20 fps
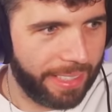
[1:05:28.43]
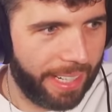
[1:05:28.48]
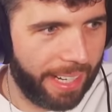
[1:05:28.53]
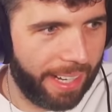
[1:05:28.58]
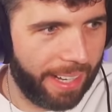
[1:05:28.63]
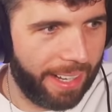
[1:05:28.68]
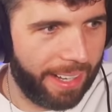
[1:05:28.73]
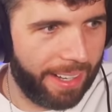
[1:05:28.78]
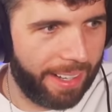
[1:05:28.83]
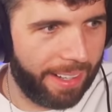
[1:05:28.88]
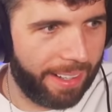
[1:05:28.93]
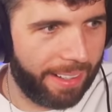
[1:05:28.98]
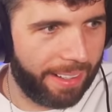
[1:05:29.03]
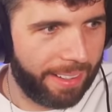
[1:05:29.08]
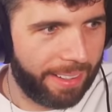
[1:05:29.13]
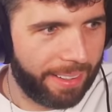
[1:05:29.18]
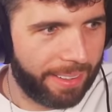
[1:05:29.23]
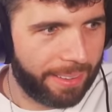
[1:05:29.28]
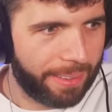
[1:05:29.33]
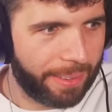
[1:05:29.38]

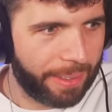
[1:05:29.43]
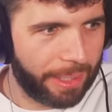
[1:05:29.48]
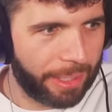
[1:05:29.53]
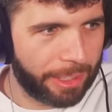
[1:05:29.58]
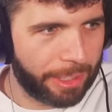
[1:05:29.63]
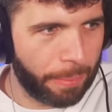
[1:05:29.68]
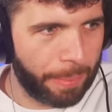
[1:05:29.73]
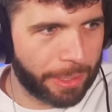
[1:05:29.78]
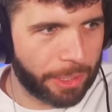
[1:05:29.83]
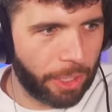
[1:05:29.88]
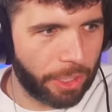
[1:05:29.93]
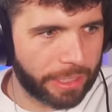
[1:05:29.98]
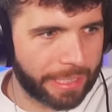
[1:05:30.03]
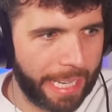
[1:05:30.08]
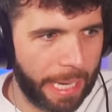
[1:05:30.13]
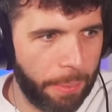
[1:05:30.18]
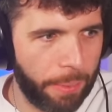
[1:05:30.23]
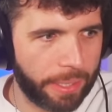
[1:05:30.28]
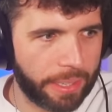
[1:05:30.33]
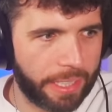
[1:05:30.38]
Thomas
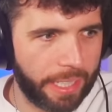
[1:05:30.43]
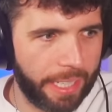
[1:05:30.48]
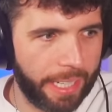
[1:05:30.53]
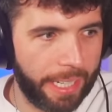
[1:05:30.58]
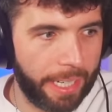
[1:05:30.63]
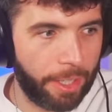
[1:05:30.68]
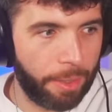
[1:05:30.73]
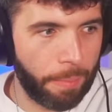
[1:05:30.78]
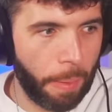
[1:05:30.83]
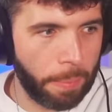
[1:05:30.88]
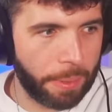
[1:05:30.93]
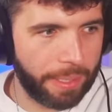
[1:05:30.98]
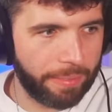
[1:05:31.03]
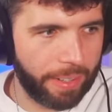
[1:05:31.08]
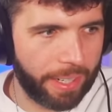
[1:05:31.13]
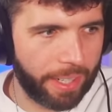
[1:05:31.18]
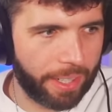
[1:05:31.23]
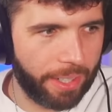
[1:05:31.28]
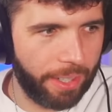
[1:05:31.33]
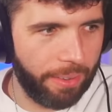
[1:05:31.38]
Koski with the membership,
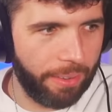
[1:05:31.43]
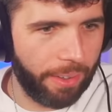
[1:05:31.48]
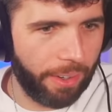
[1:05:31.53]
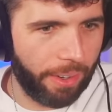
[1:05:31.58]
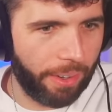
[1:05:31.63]
thank you.